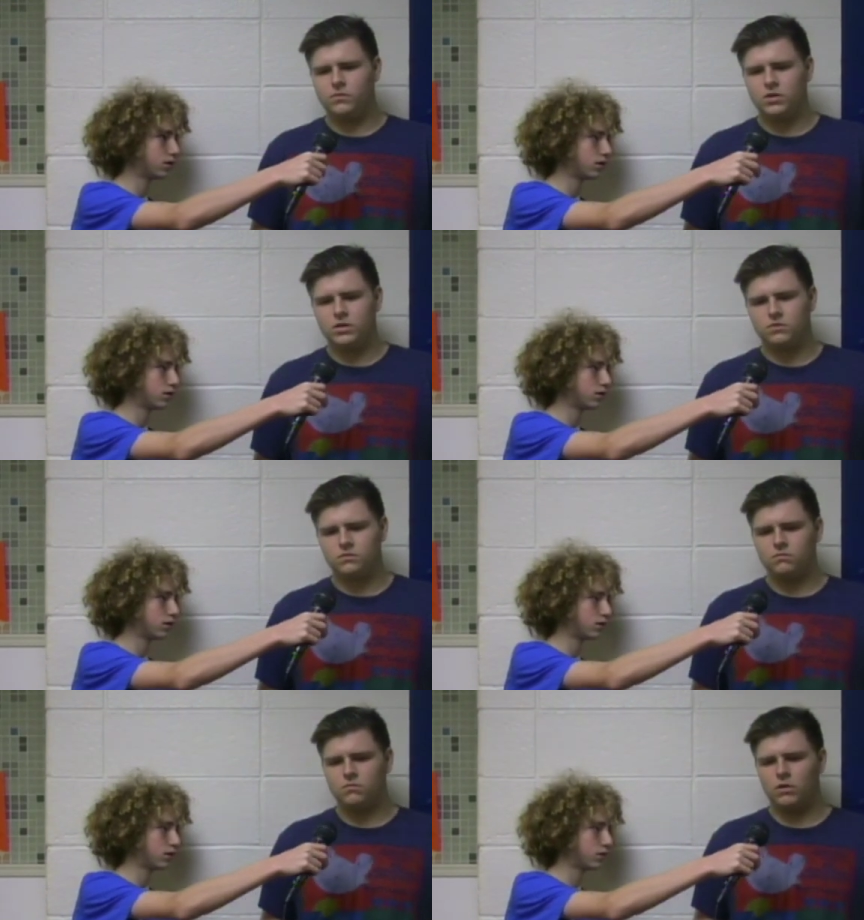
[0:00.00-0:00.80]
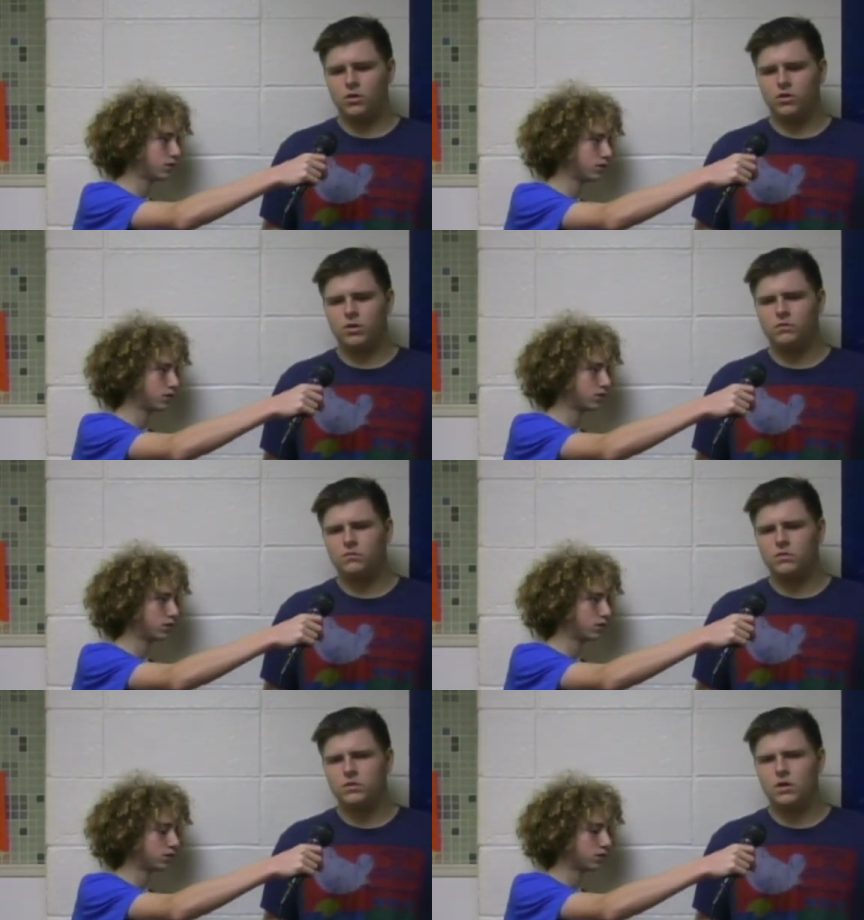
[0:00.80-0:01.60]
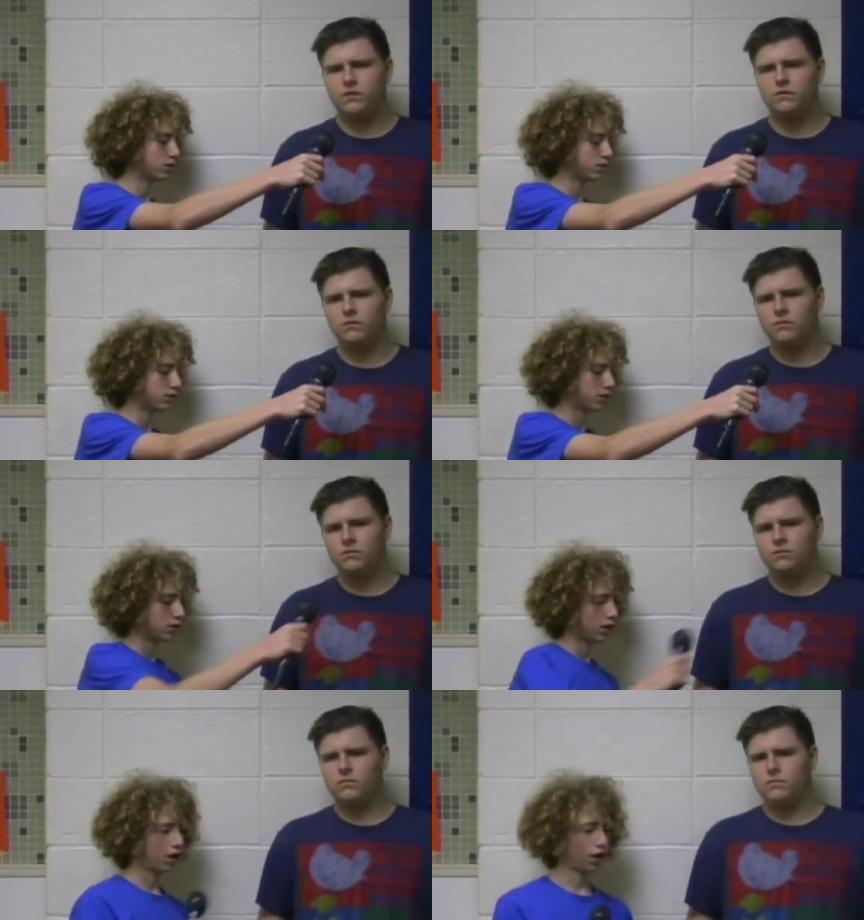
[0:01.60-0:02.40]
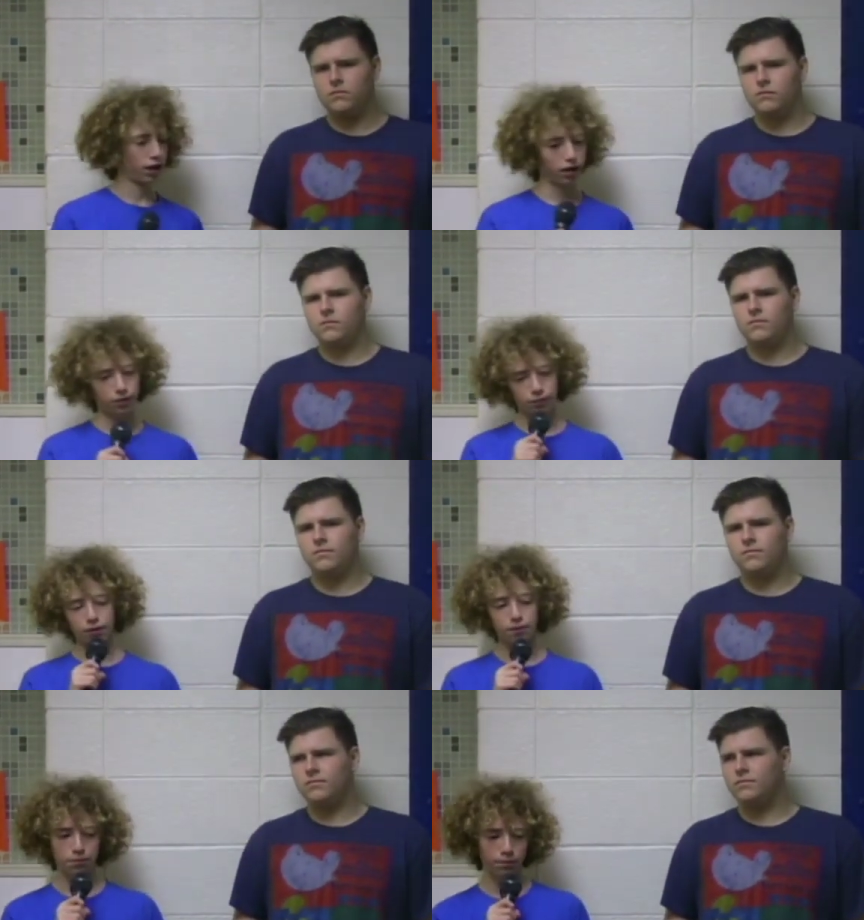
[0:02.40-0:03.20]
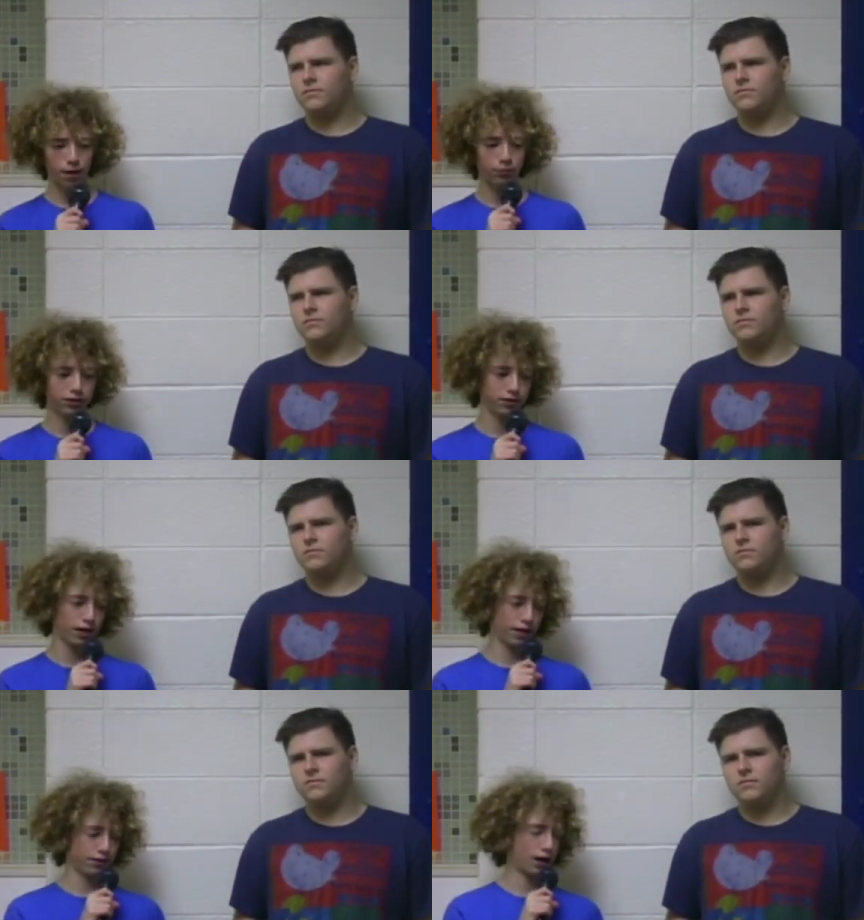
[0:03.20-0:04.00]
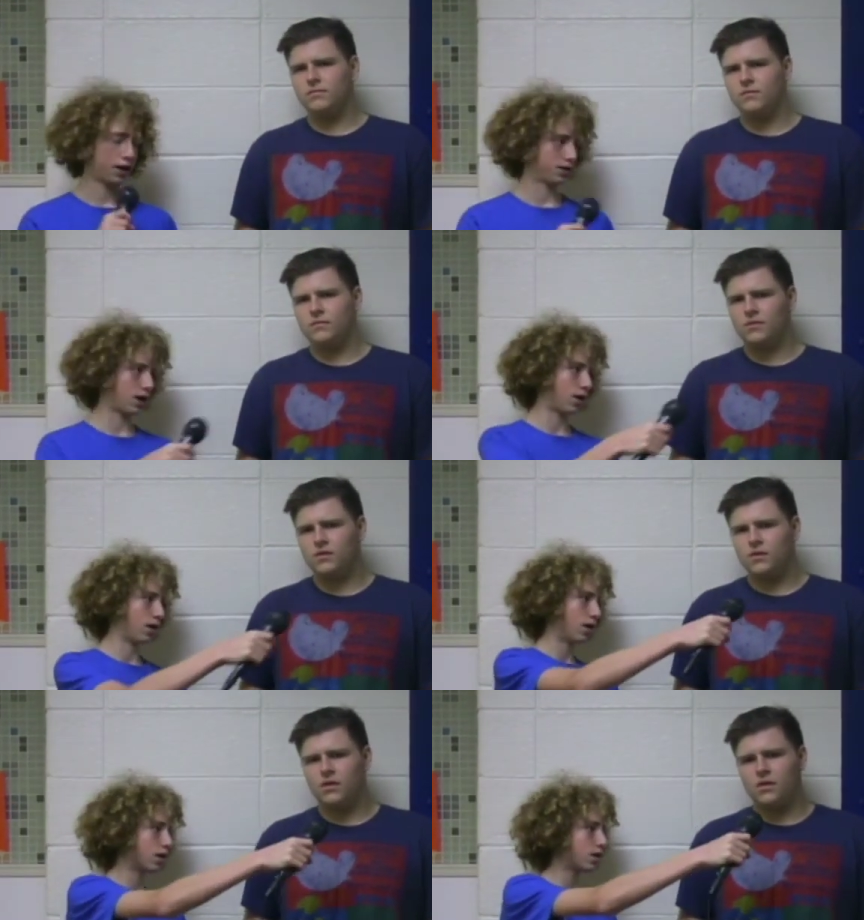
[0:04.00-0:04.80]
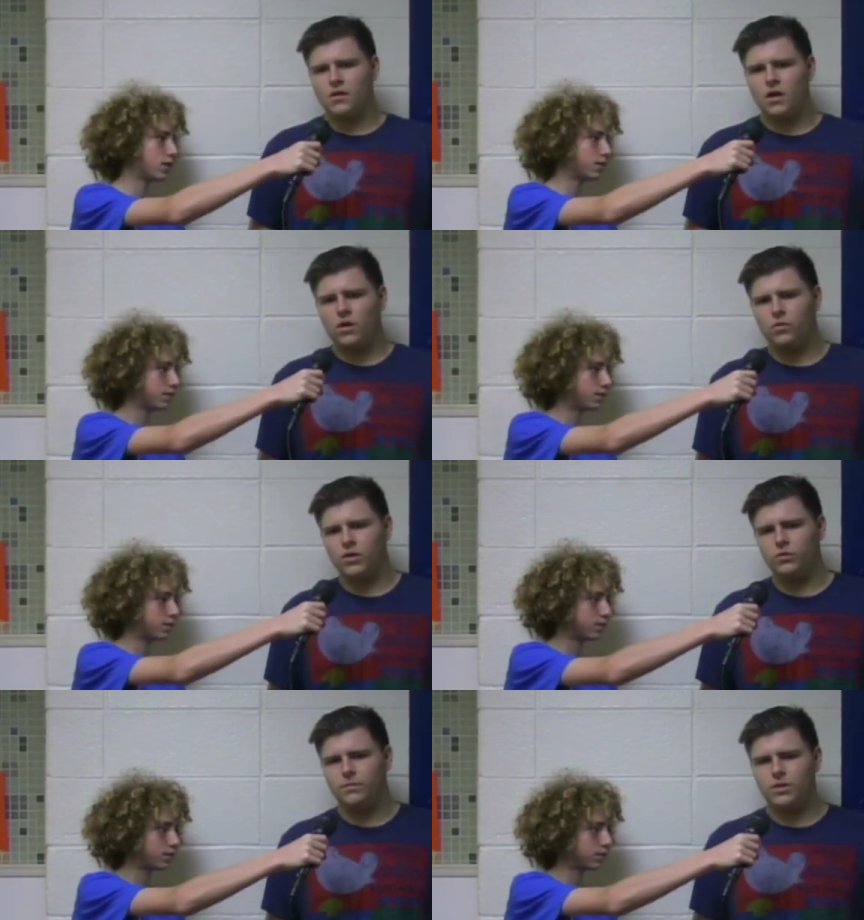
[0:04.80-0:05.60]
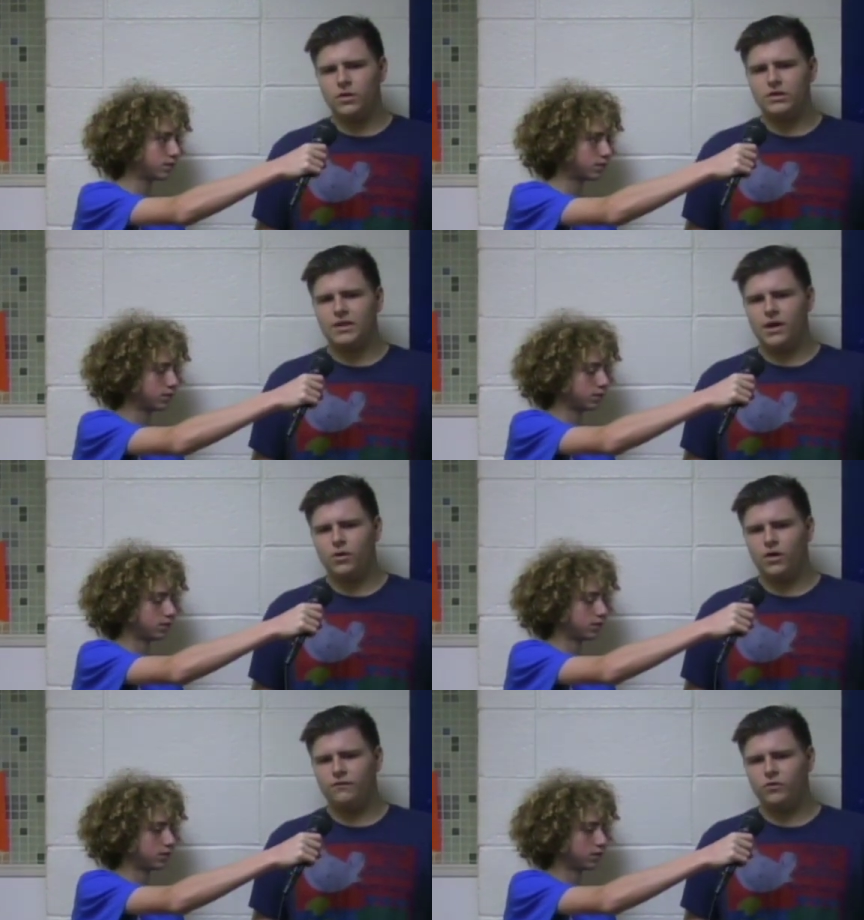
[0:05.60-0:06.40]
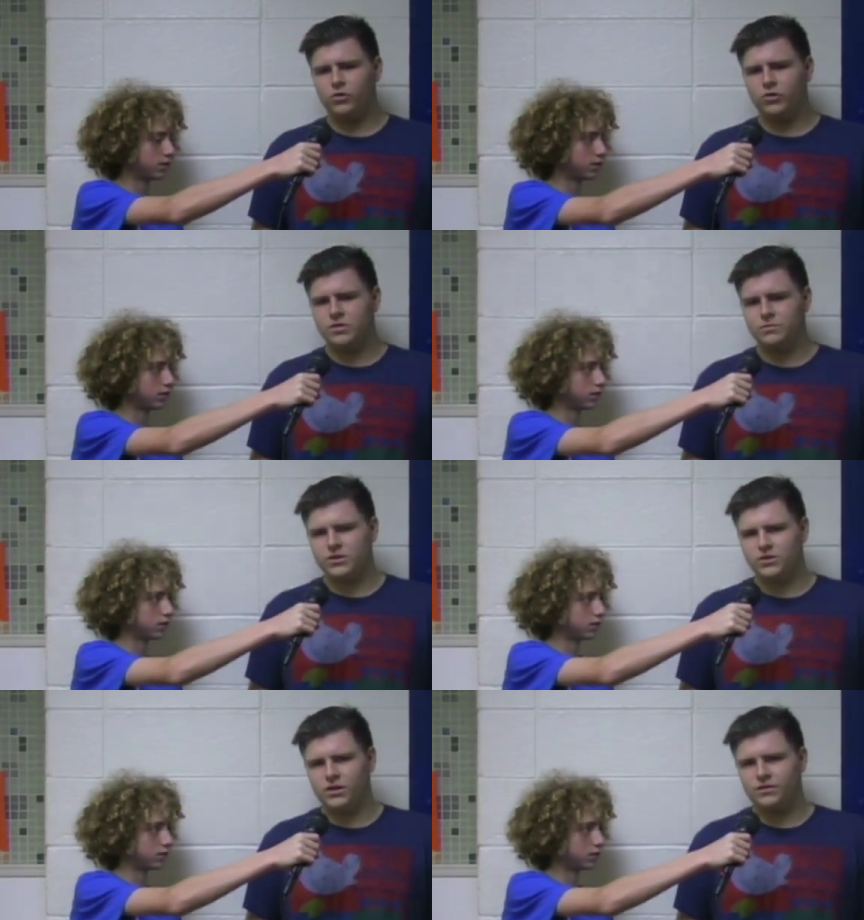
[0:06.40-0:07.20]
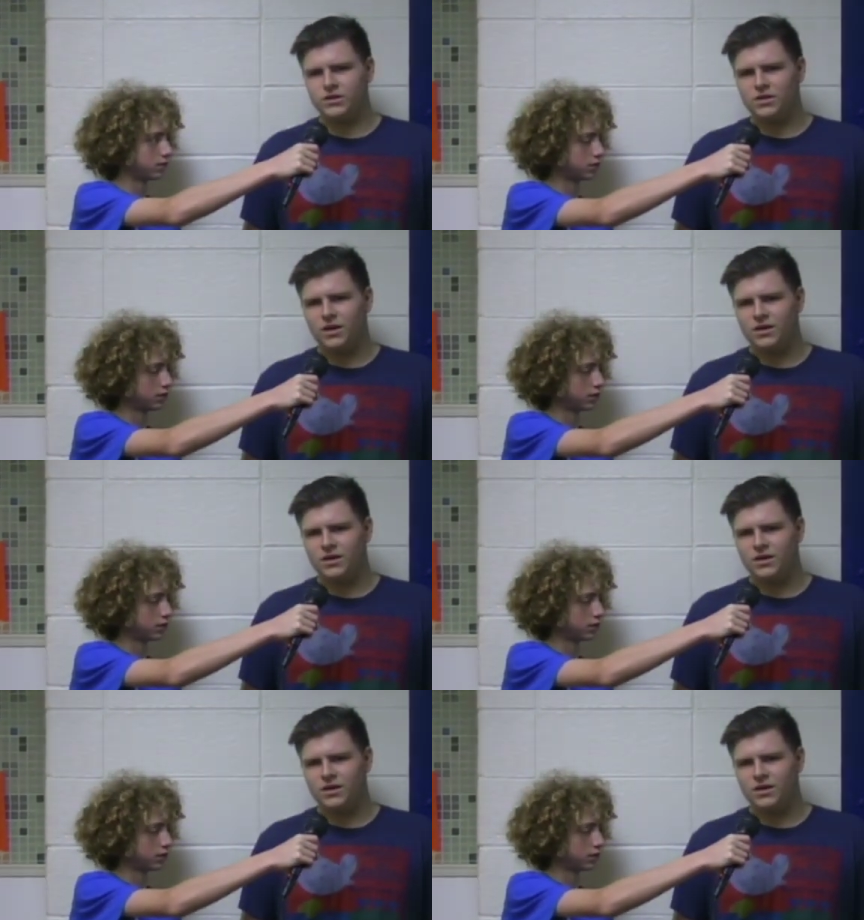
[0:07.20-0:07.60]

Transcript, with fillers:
Speaker 1: just learning and stuff.
Speaker 2: All right, what memories do you have in Eisenhower?
Speaker 1: When we built a tower out of folders in Mr. Levy's